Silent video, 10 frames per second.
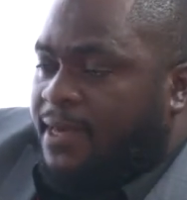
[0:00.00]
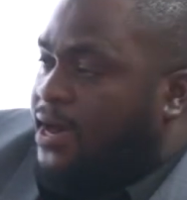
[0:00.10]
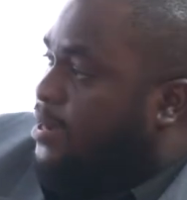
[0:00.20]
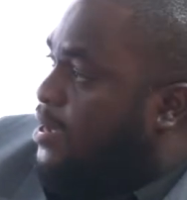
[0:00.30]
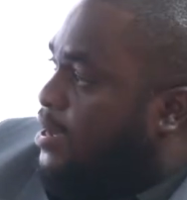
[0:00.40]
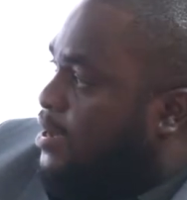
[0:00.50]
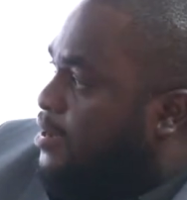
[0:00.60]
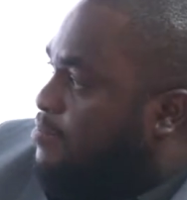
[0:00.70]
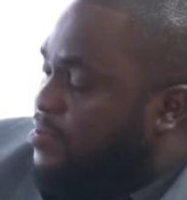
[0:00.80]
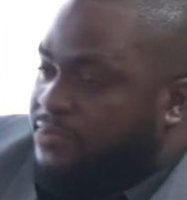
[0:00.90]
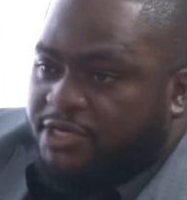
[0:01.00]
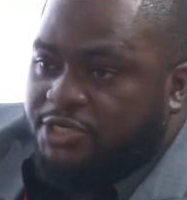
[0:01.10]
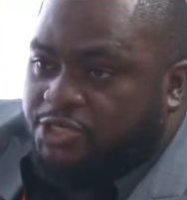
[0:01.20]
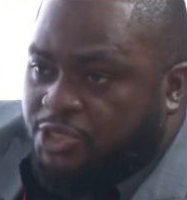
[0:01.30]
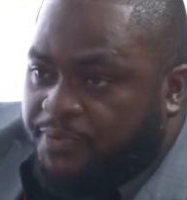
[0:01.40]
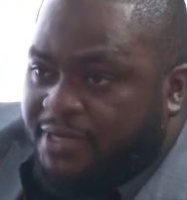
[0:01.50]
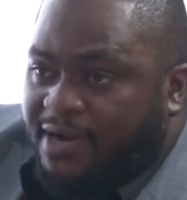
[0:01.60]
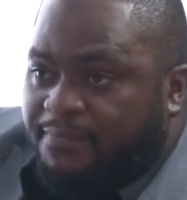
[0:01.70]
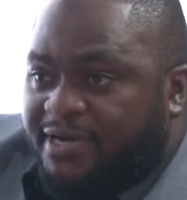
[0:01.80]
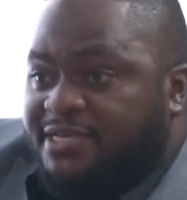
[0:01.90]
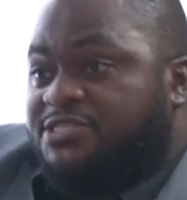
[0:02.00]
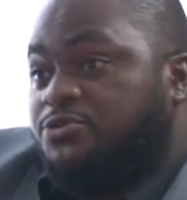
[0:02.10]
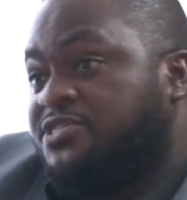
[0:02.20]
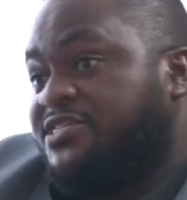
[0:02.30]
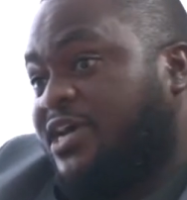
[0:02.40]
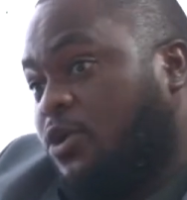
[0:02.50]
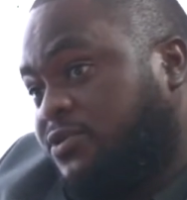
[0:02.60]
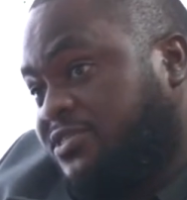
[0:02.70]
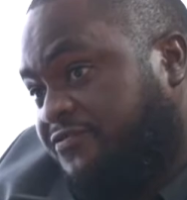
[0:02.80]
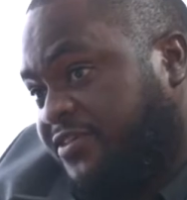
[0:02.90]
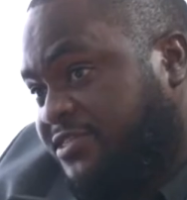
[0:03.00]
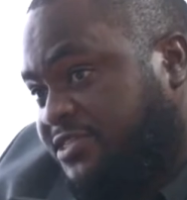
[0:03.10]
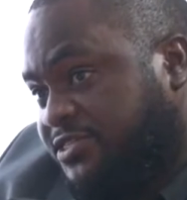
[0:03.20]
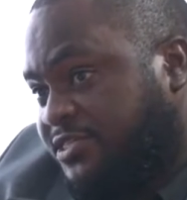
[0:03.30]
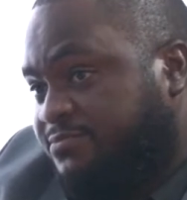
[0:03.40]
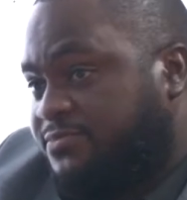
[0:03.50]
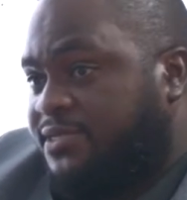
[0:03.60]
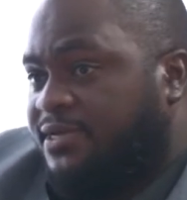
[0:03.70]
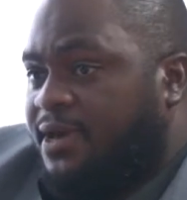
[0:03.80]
Maybe shipping company is using their own different systems.